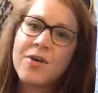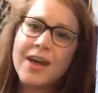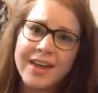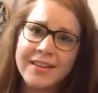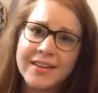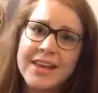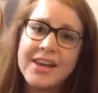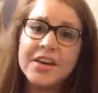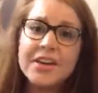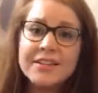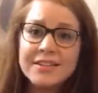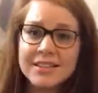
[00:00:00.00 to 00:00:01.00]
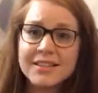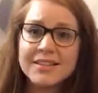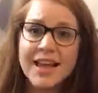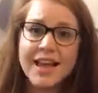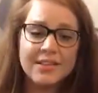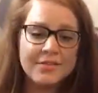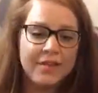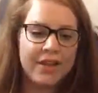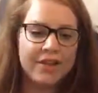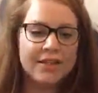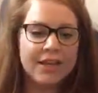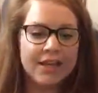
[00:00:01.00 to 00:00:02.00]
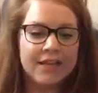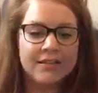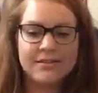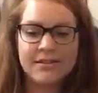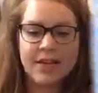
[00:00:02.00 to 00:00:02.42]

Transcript: okay, here is the saddest Valentine's